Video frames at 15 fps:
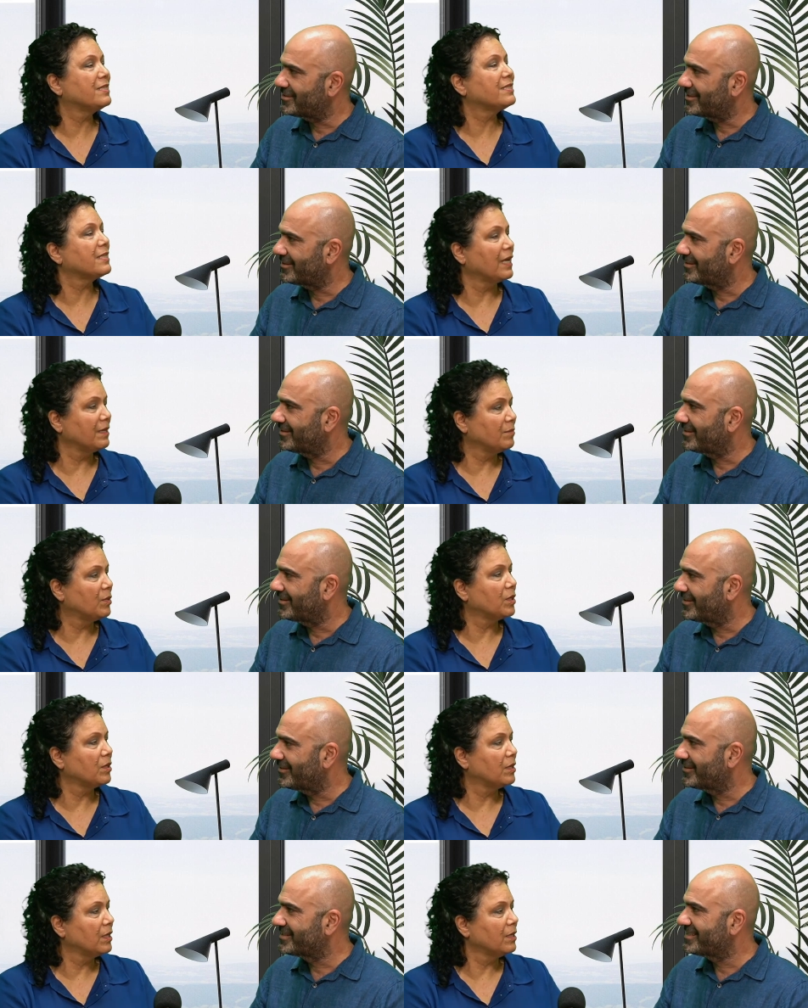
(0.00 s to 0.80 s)
Speaker 1: Osie Steinberg.
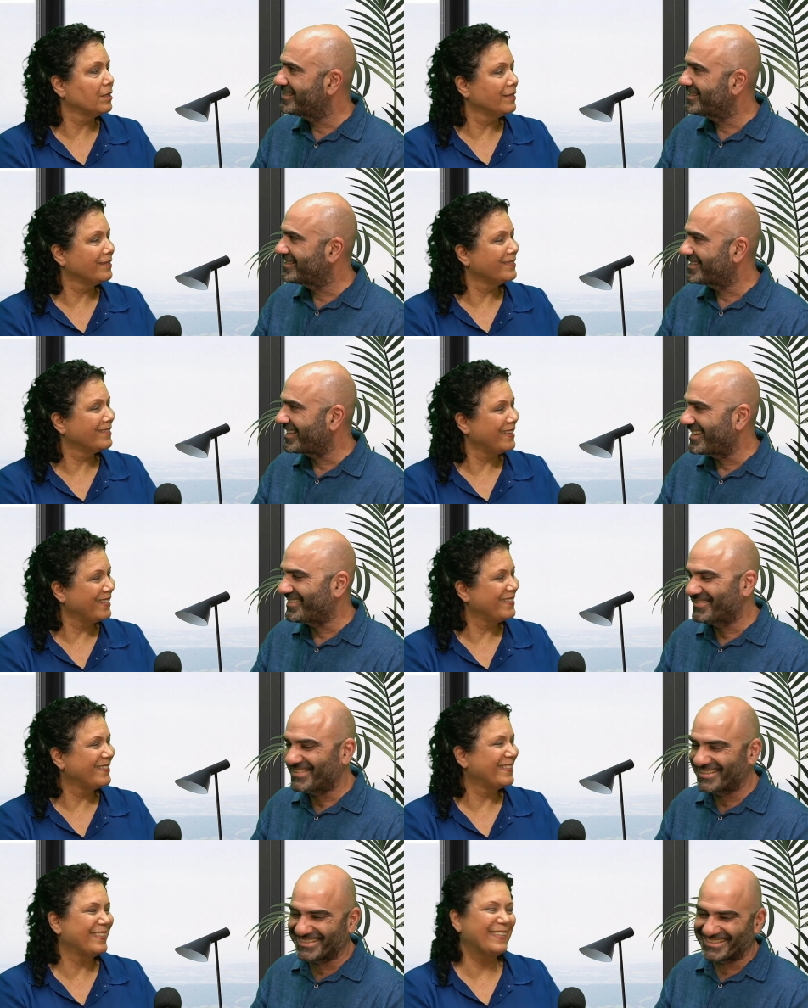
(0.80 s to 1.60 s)
Osie
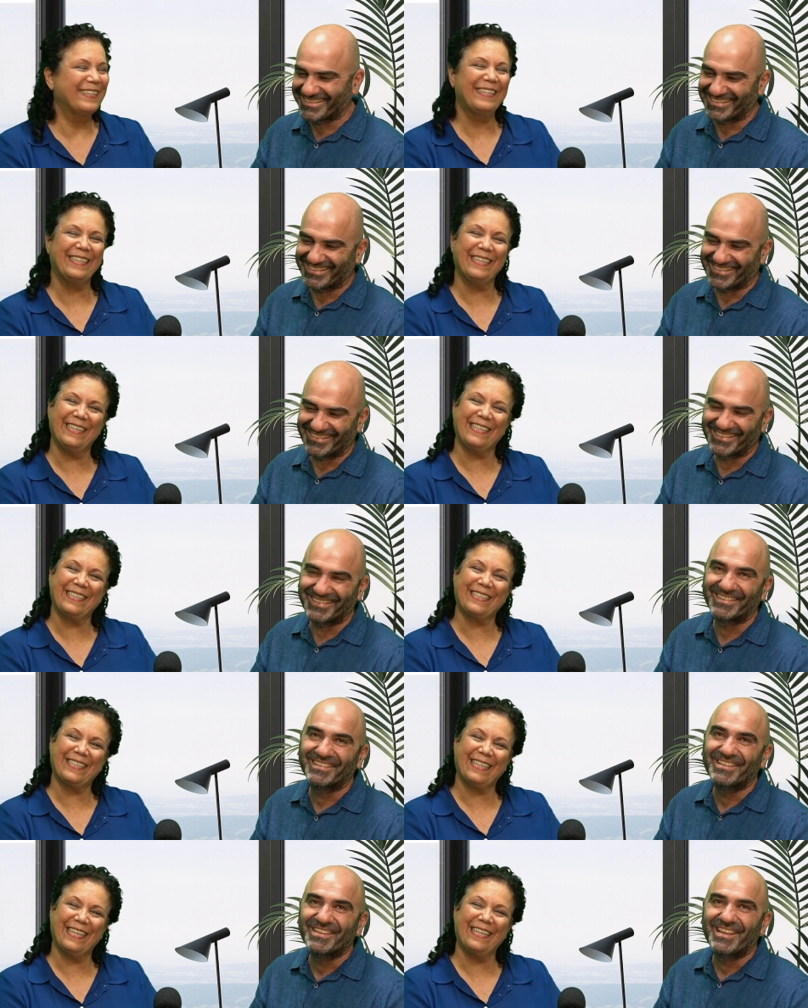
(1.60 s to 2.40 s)
Steinberg. Uh,
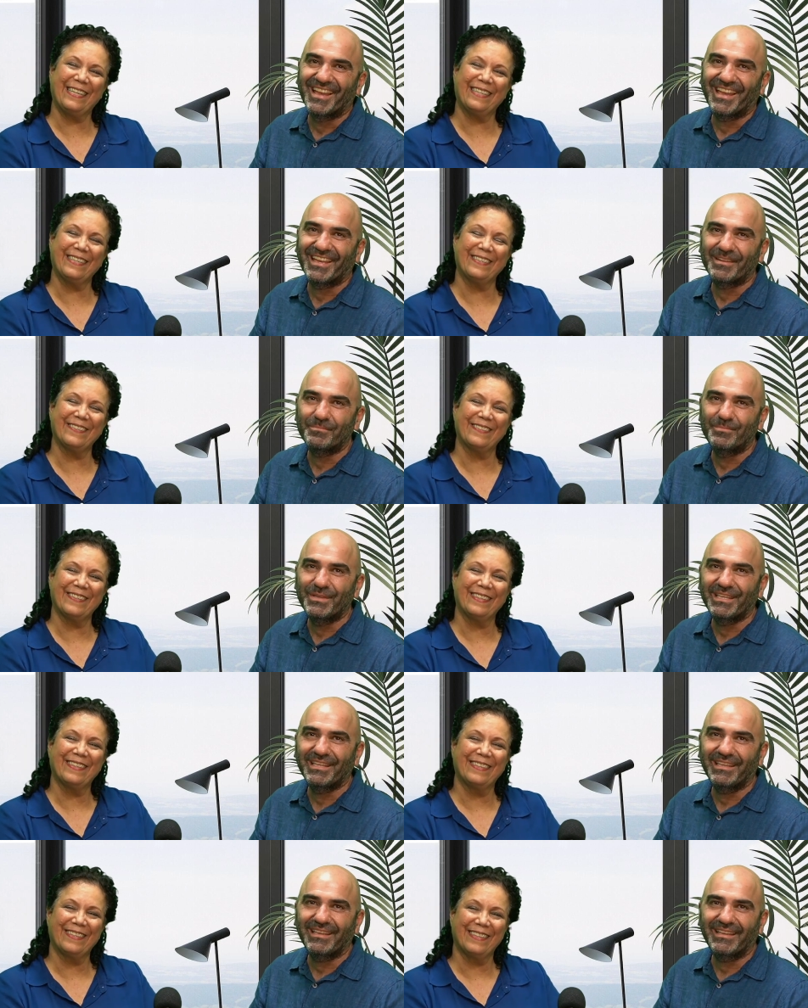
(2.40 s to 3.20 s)
yes, thank you. And
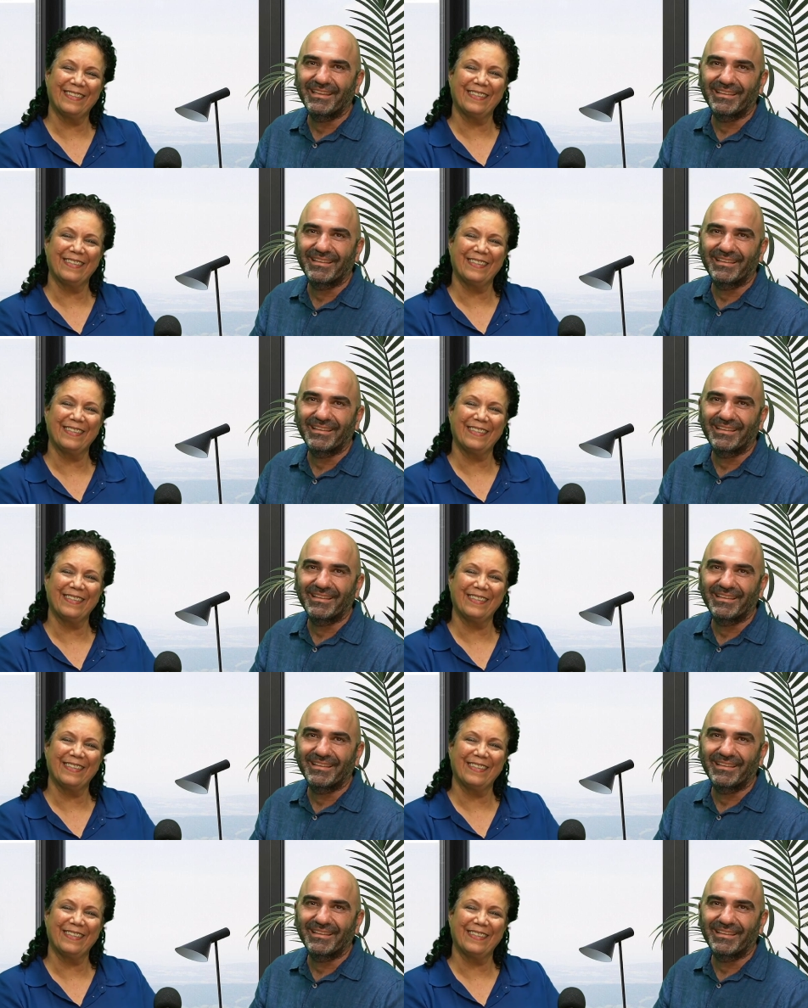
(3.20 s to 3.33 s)
be